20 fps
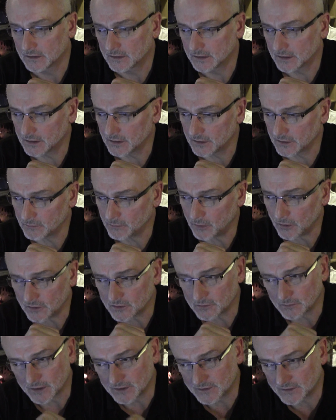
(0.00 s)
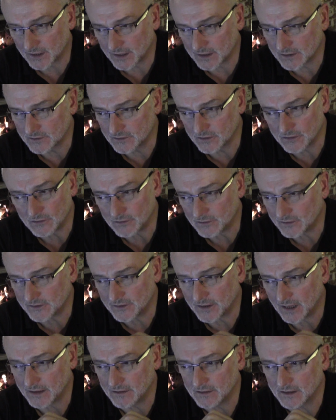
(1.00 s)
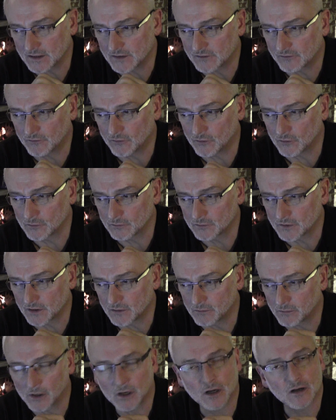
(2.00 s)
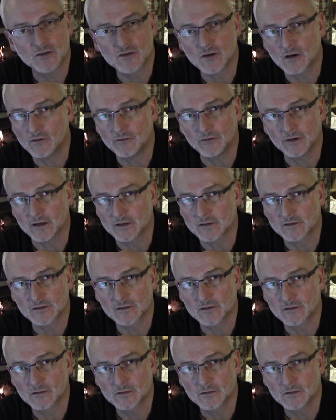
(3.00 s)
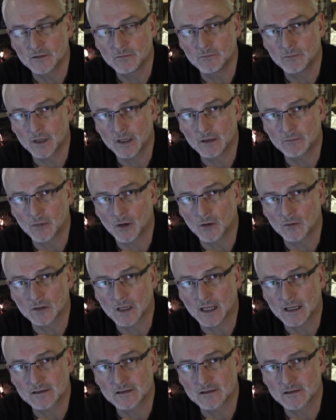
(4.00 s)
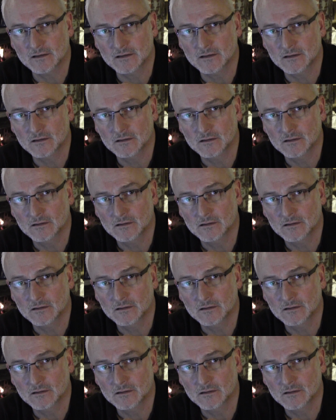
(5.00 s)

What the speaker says: Then at the bottom it says, do not send this form to the branch office, in big bold letters.